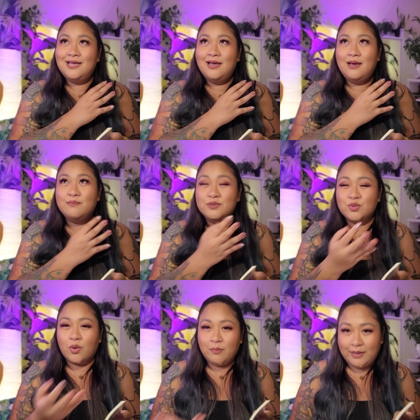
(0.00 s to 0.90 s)

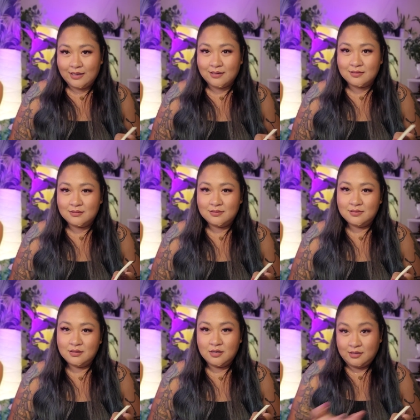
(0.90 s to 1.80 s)
absorbing
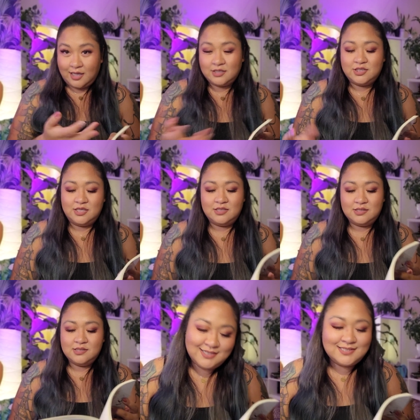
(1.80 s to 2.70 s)

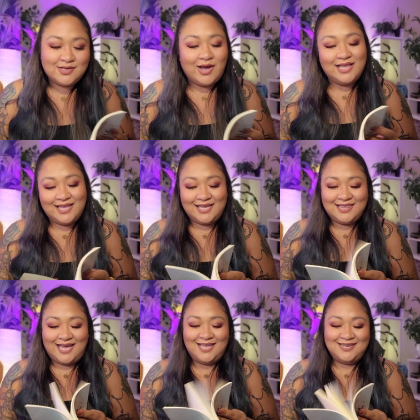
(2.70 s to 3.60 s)
collections. So I
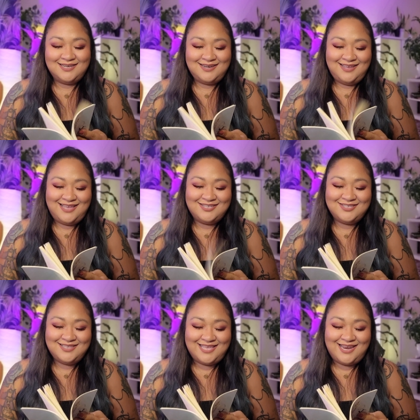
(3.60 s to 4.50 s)
like that and
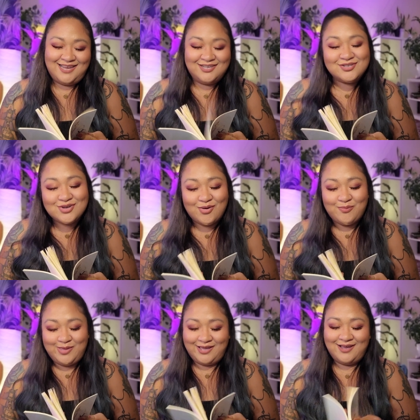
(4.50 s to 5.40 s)
that intro
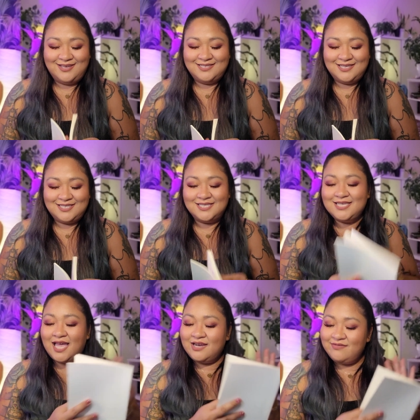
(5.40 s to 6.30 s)
because it
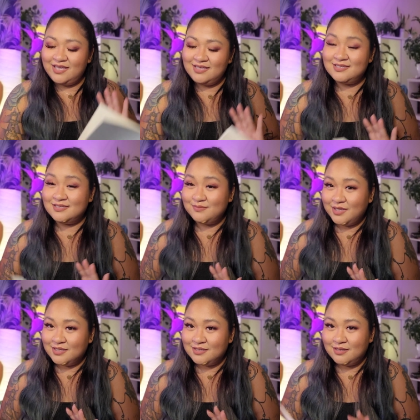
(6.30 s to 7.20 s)
just kind of eases
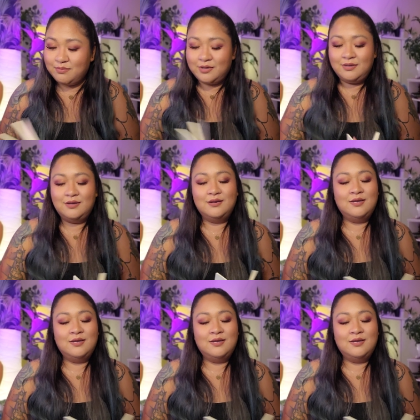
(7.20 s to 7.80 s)
me into the book.